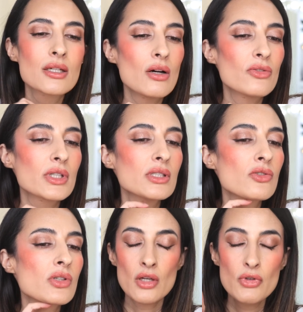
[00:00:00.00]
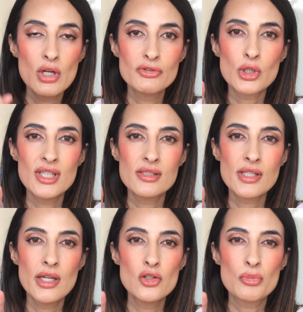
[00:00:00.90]
coverage. If you have dry
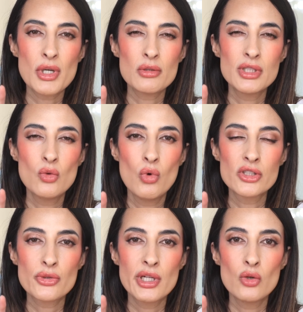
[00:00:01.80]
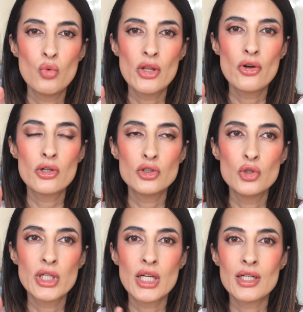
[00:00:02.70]
skin, you're probably wondering whether you
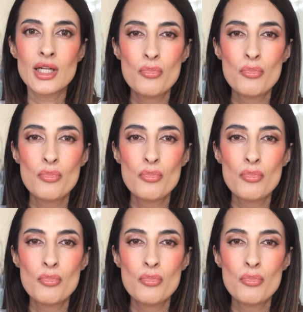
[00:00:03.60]
can